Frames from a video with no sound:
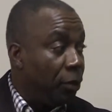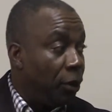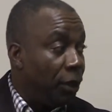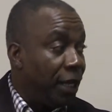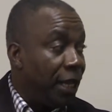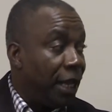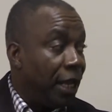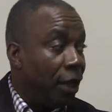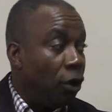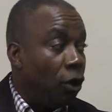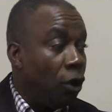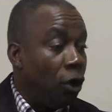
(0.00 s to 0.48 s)
but
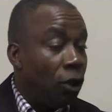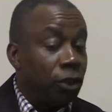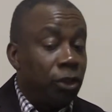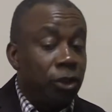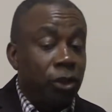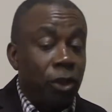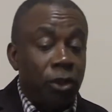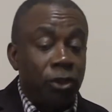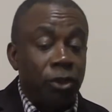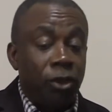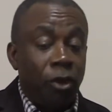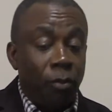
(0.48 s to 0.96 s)
that God
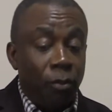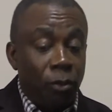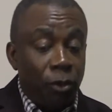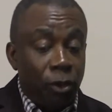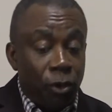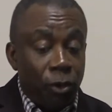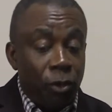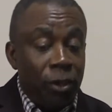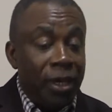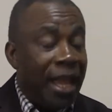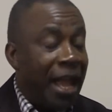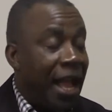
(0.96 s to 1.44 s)
saw some
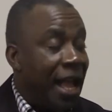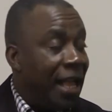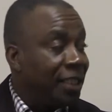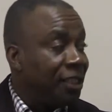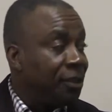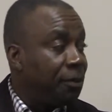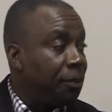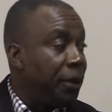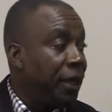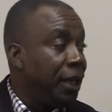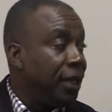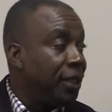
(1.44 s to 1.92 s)
good
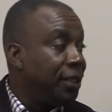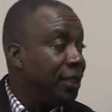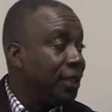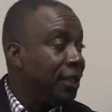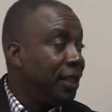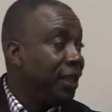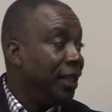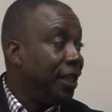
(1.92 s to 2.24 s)
aspect